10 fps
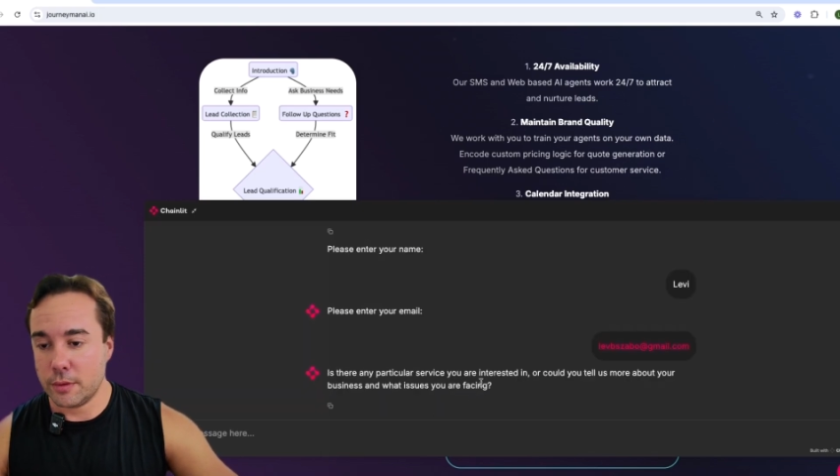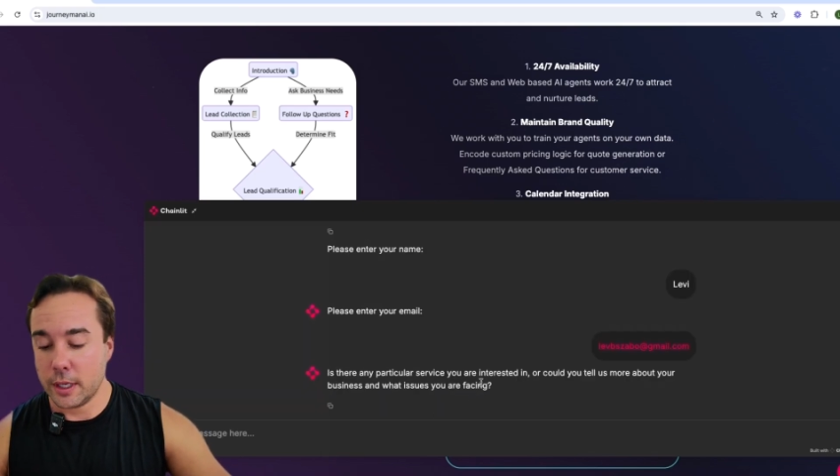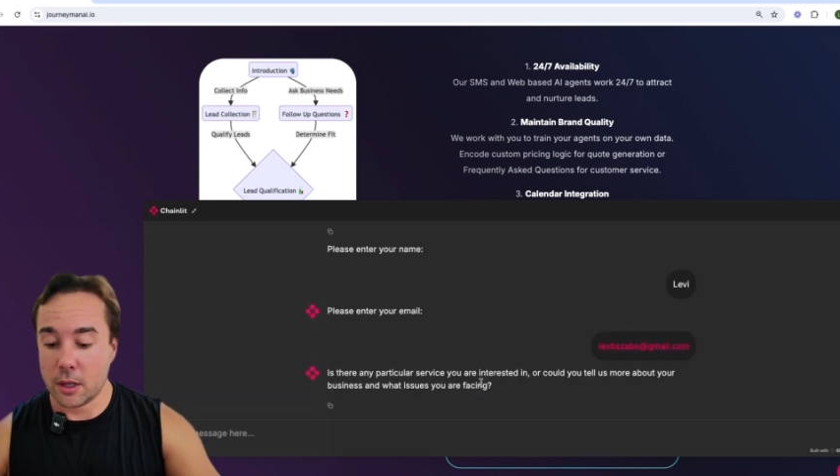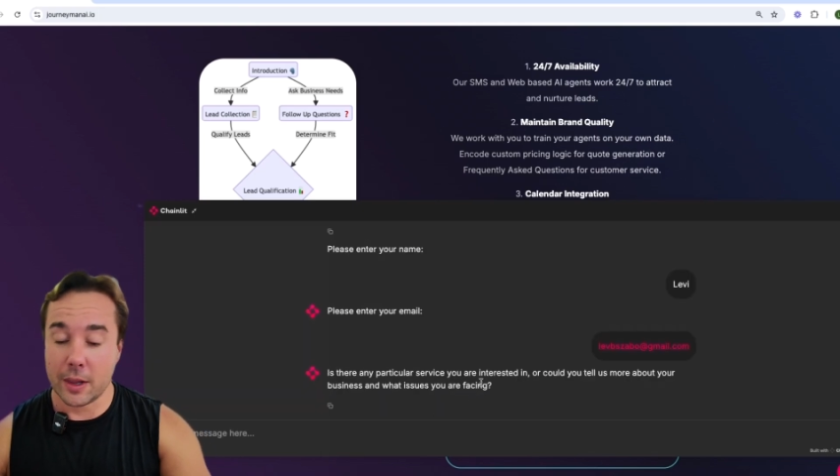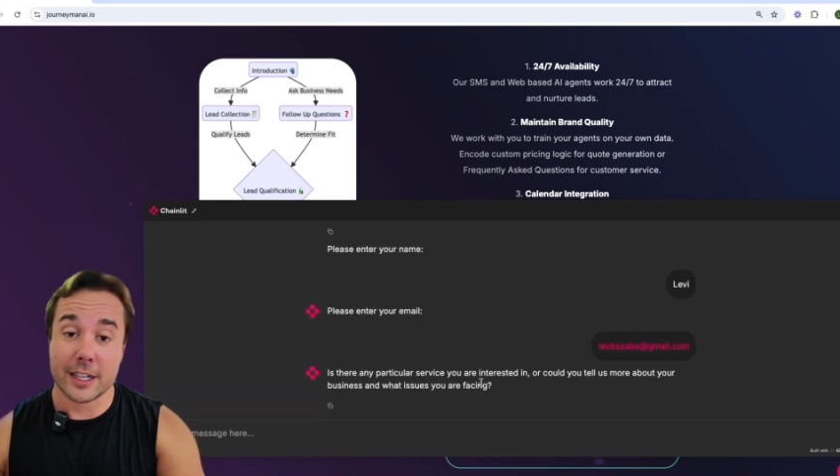
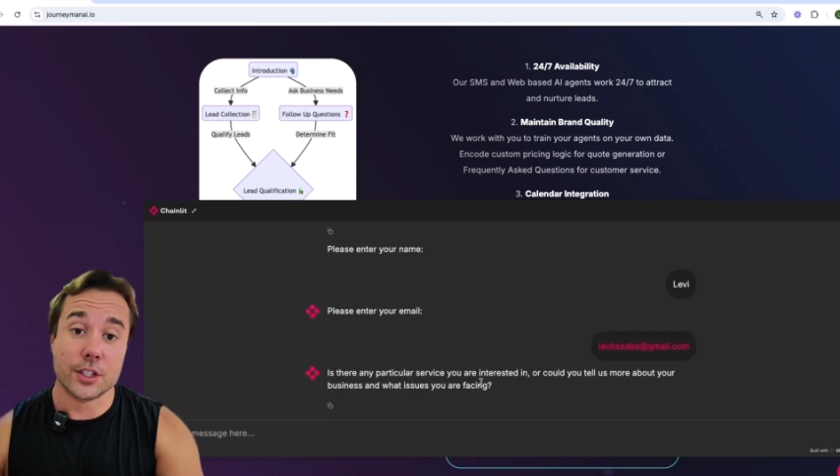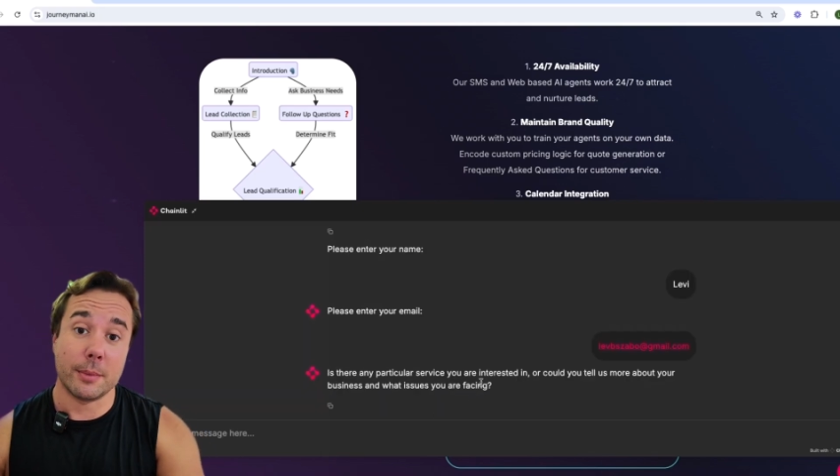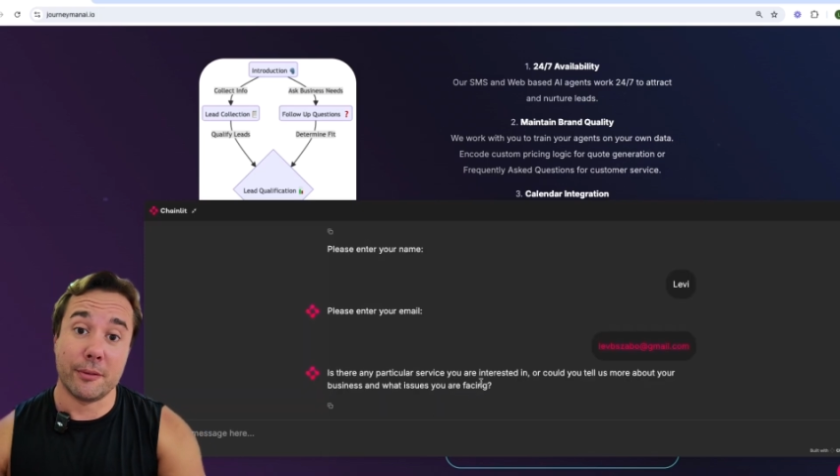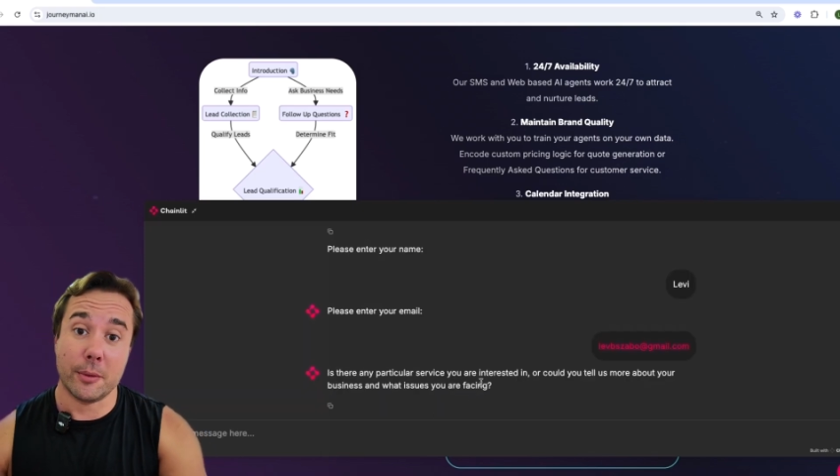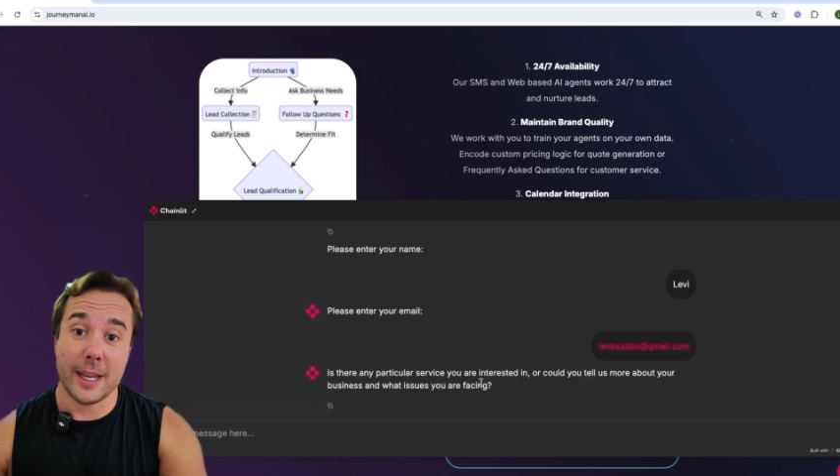It collects
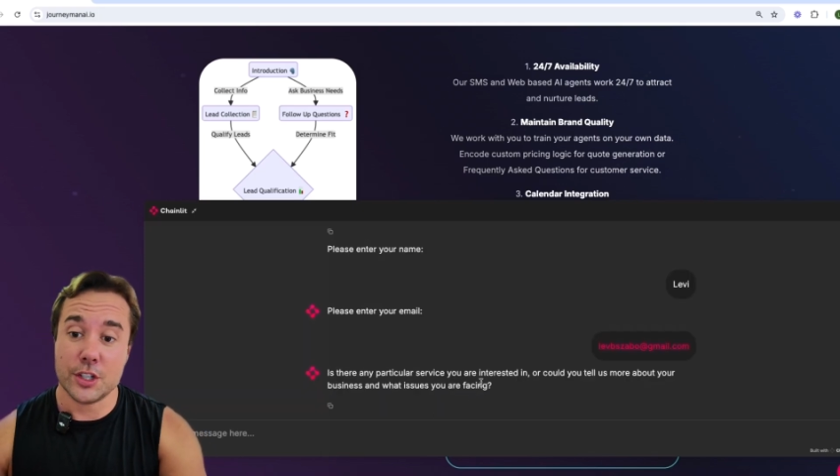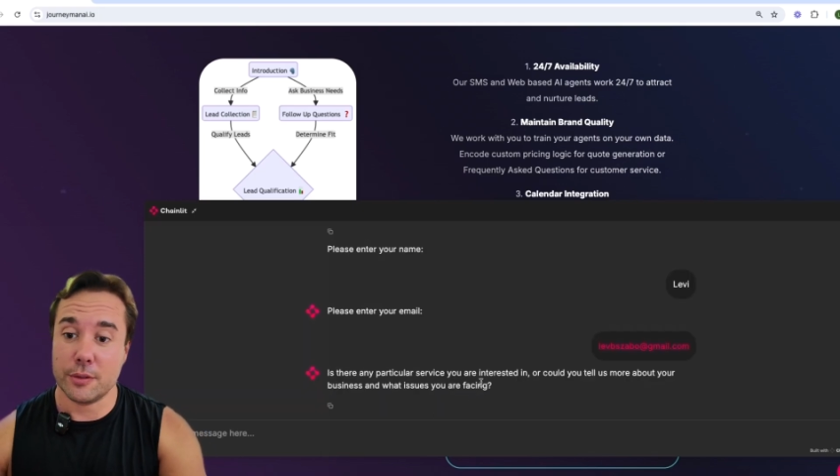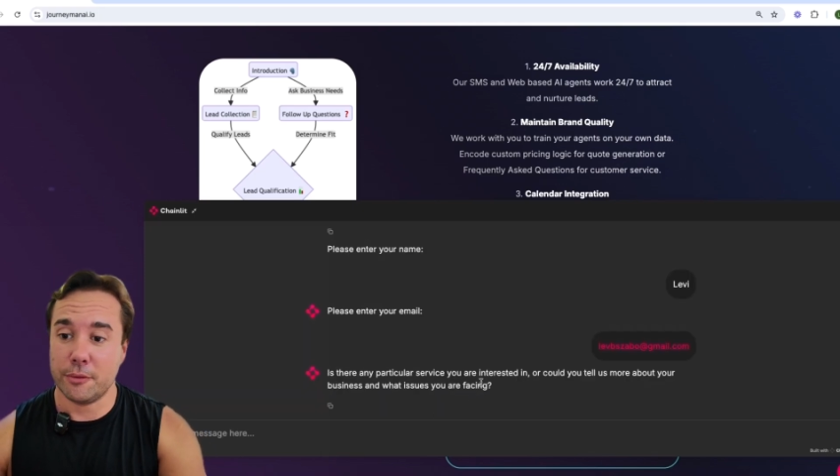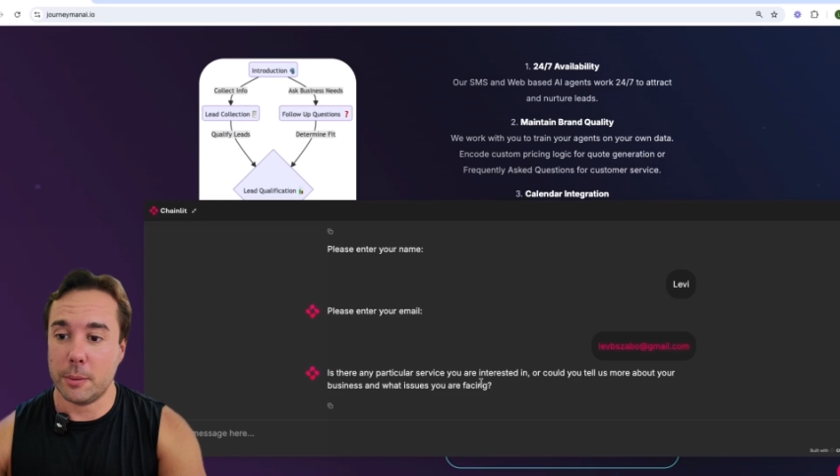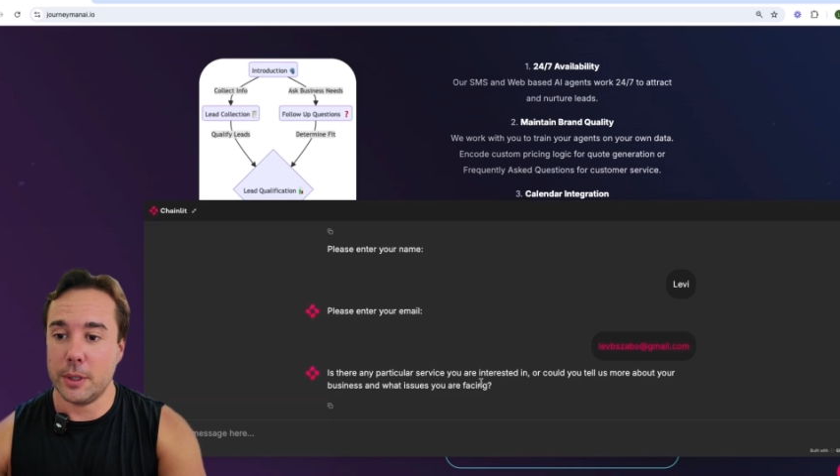some
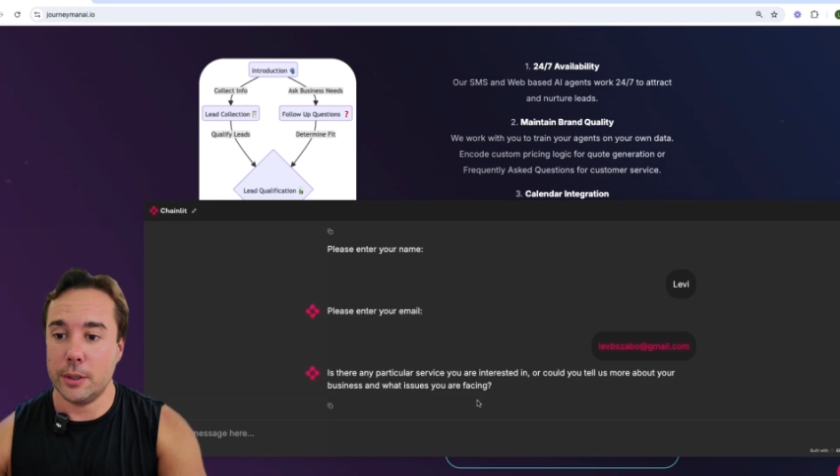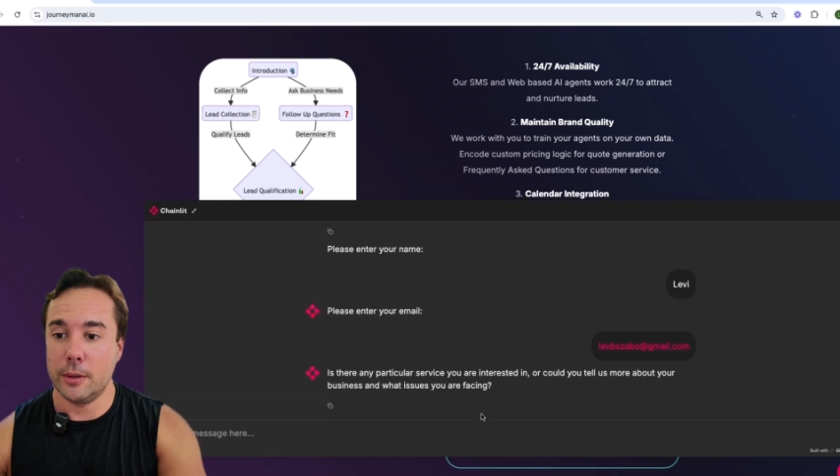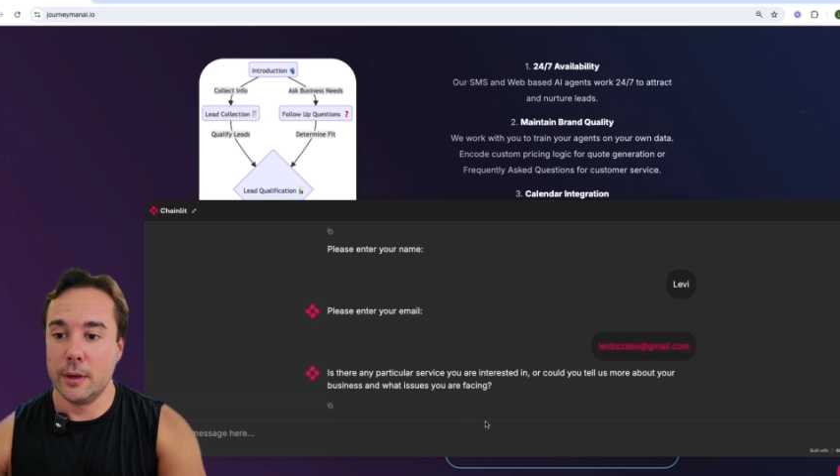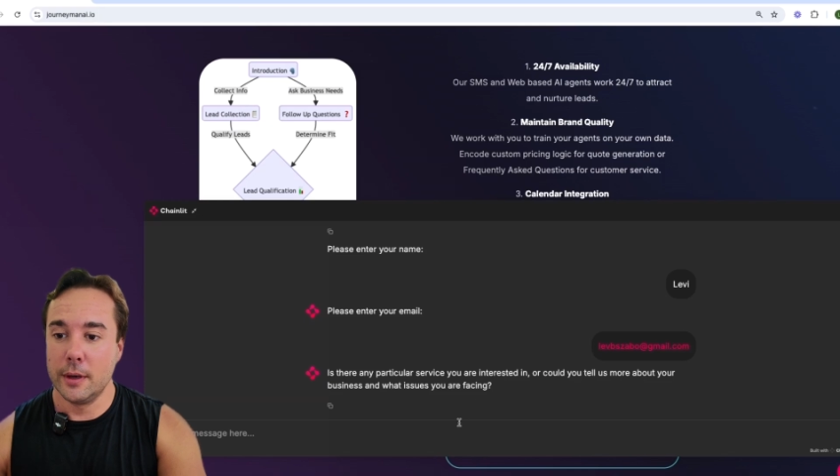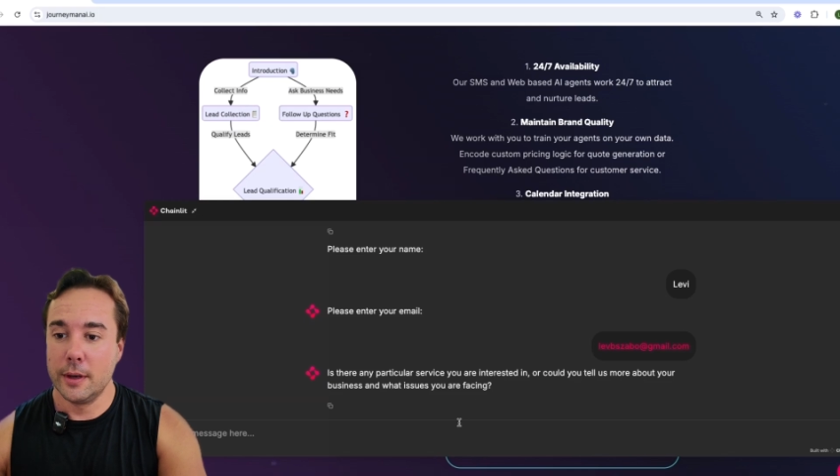information from you.